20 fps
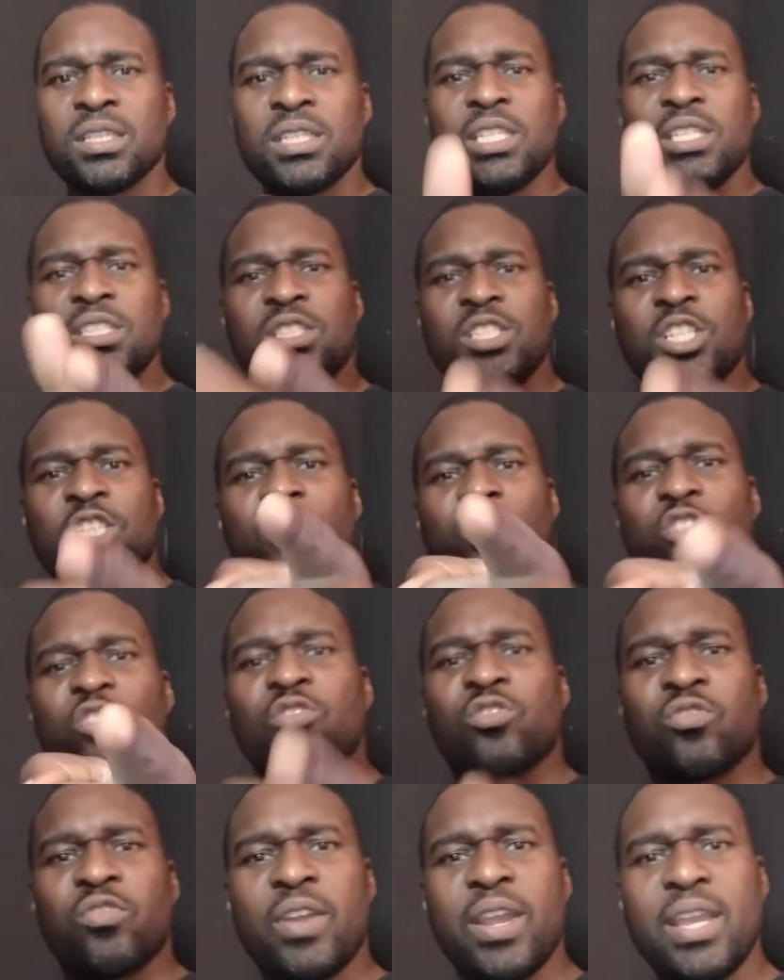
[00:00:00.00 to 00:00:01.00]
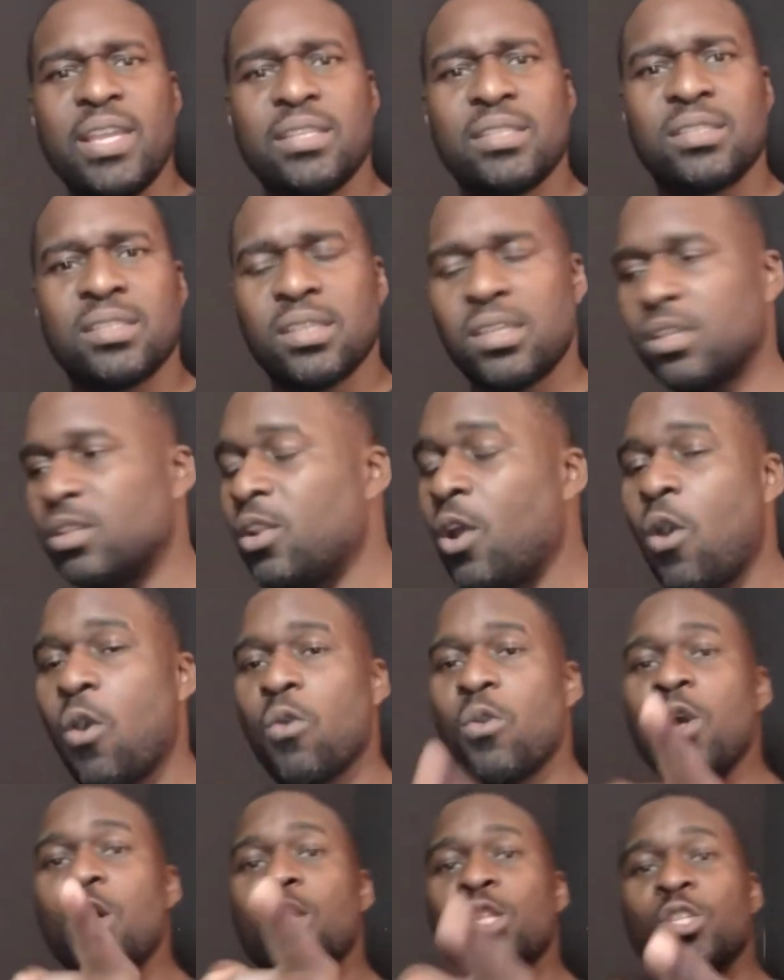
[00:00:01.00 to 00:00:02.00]
This shit is crazy.
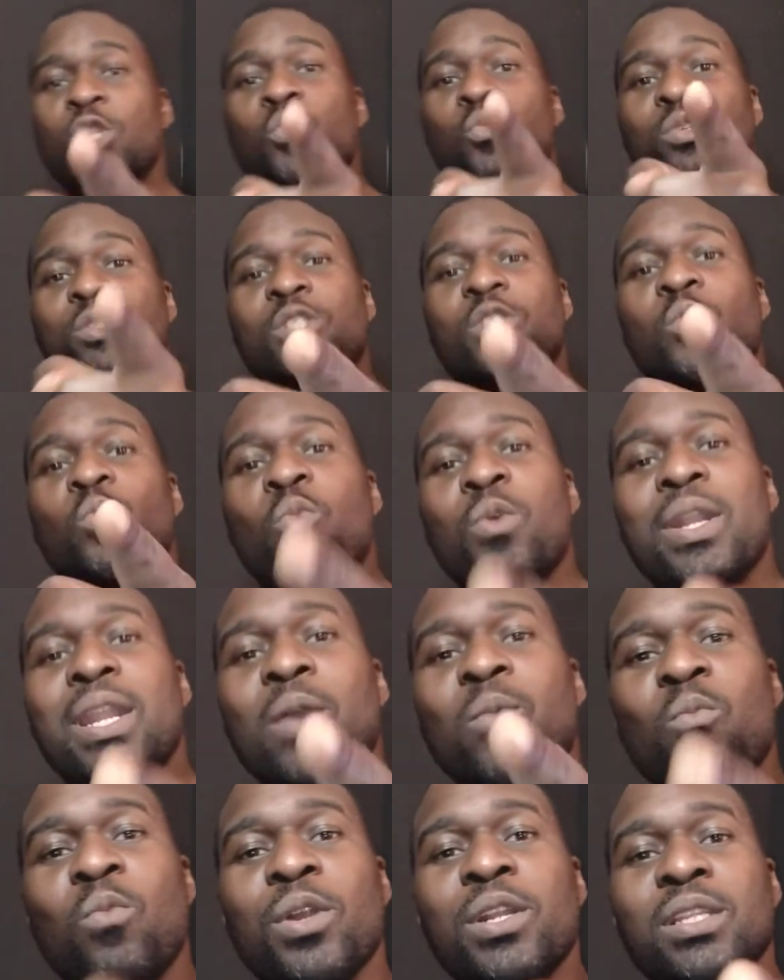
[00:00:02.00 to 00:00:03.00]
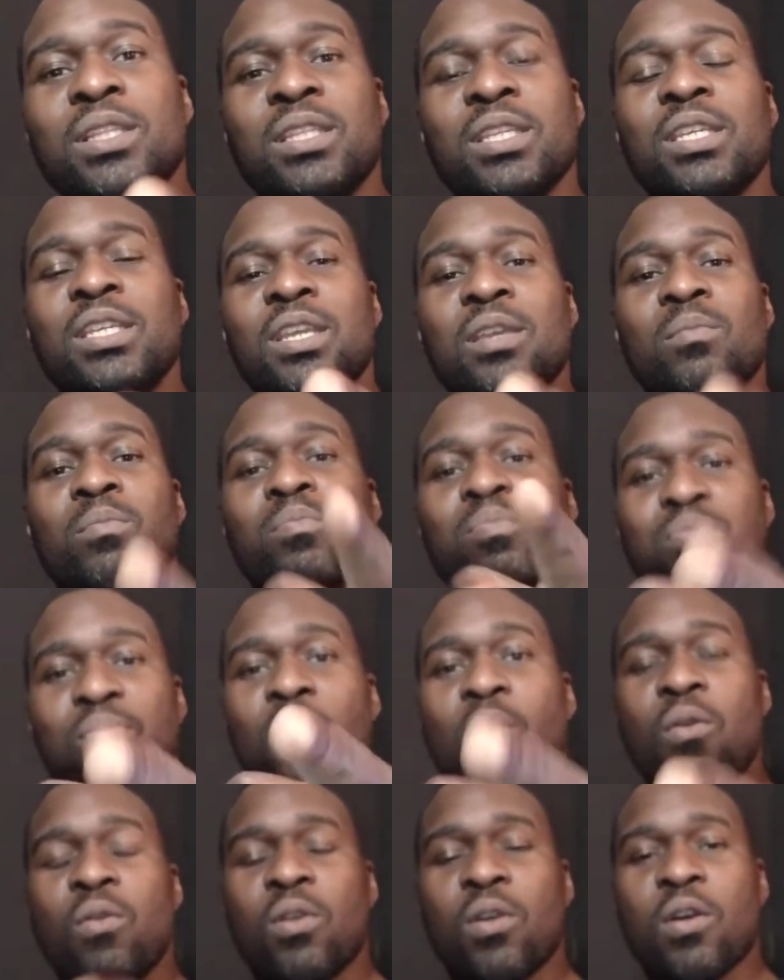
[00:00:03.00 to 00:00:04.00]
No, you was the one that wanted to get
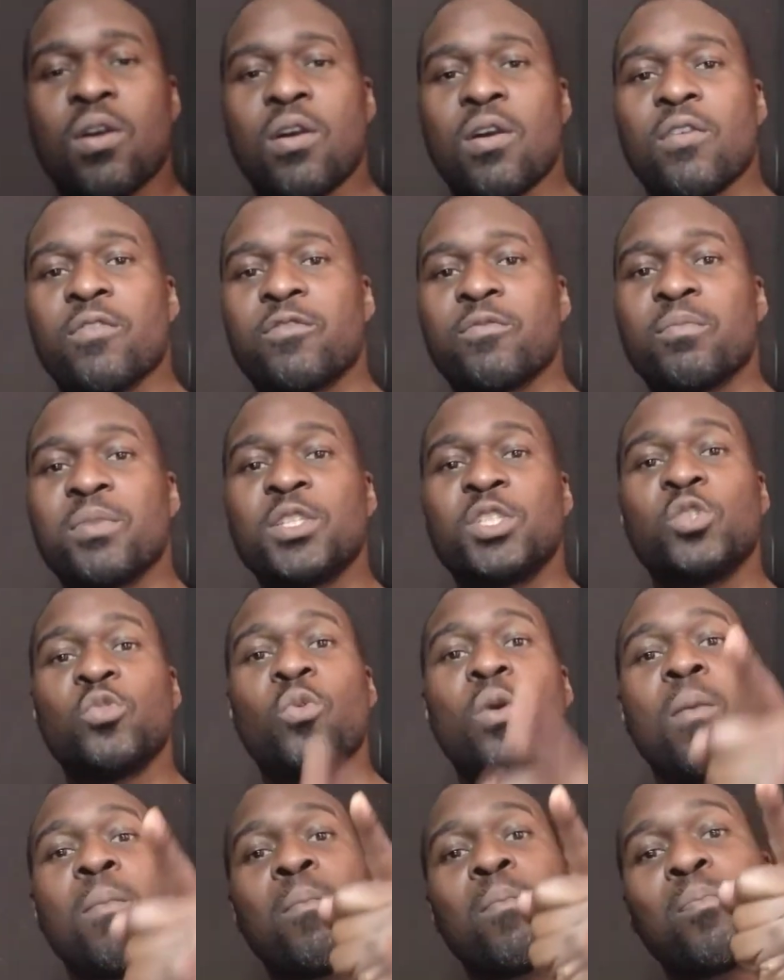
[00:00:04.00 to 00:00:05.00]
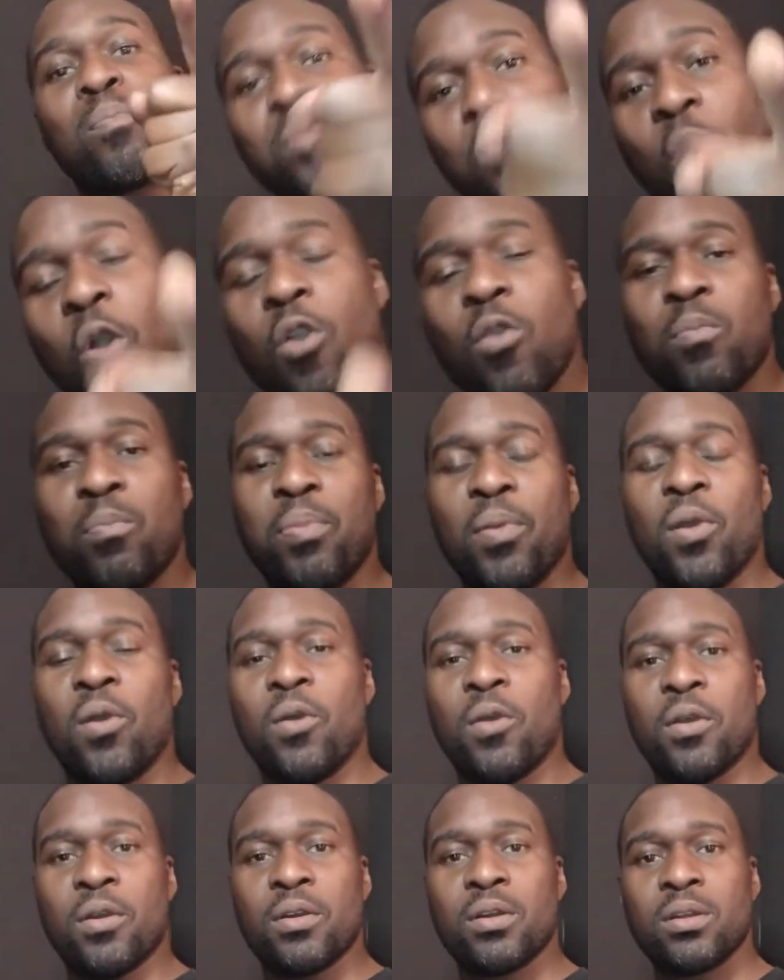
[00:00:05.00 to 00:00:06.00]
broke off, but you a broke
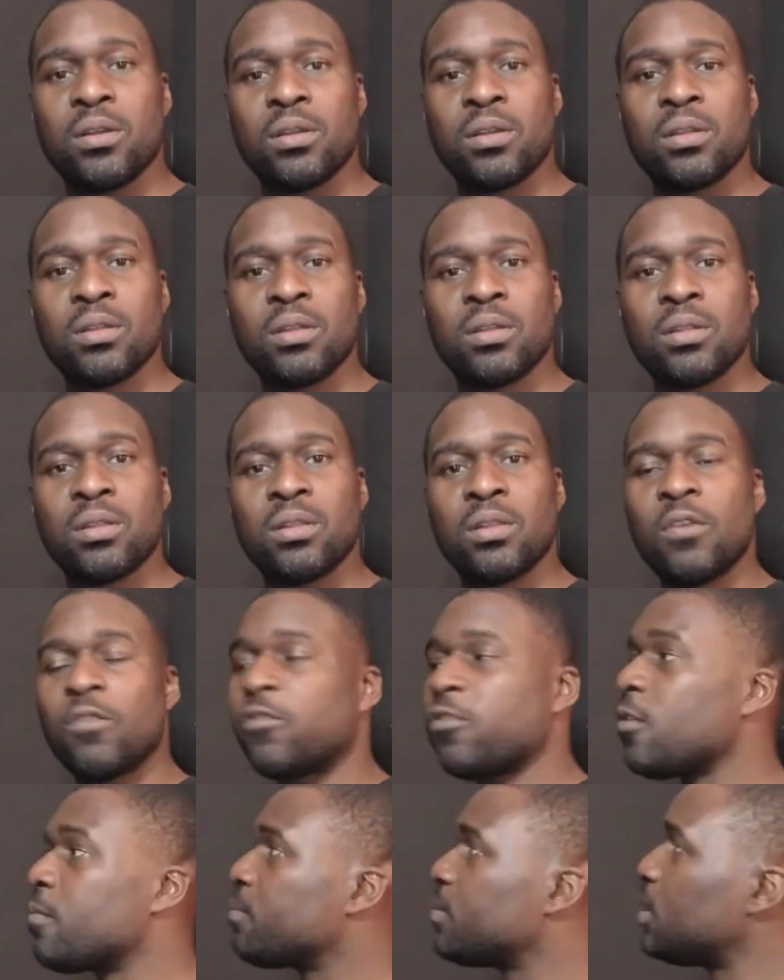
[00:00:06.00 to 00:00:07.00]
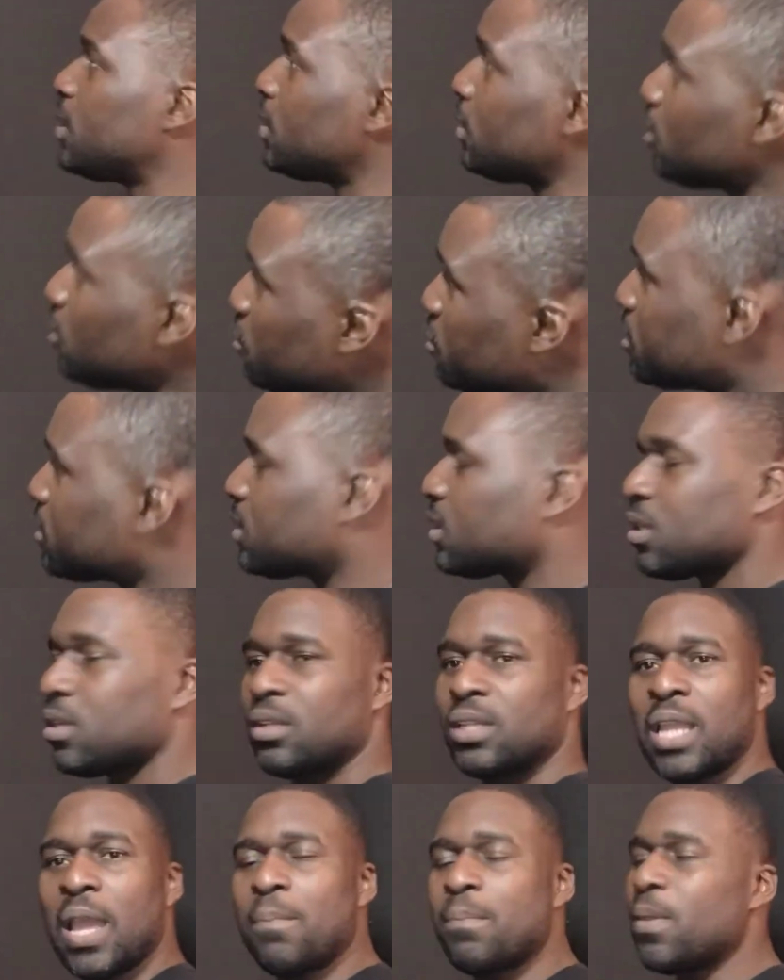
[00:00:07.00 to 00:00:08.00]
ball from
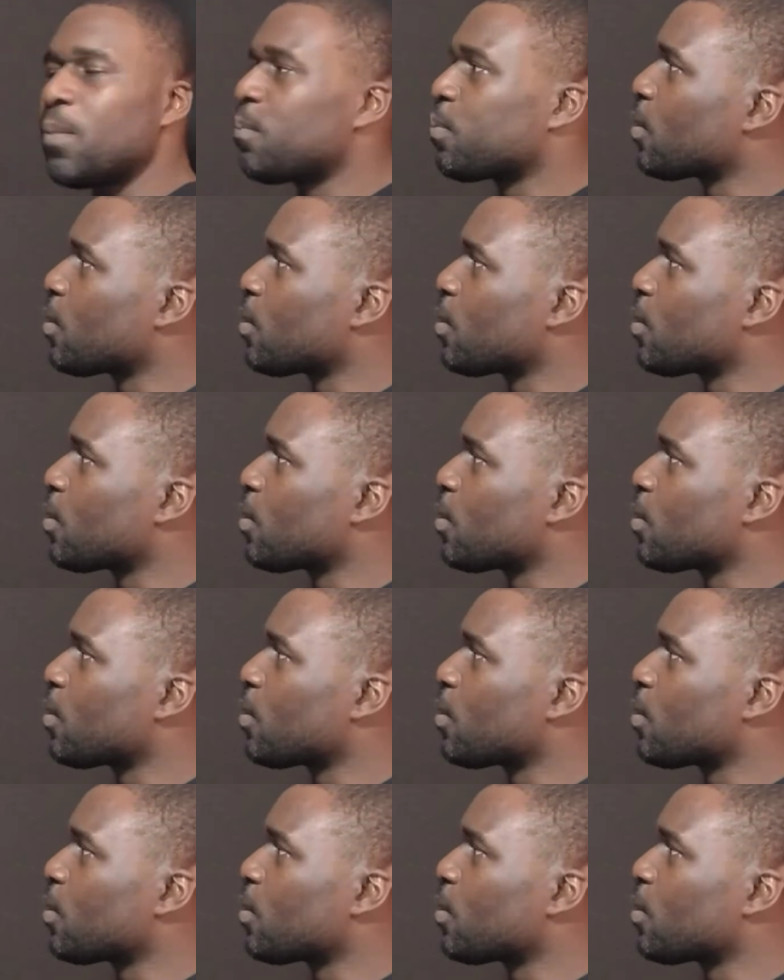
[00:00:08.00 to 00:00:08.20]
Houston that be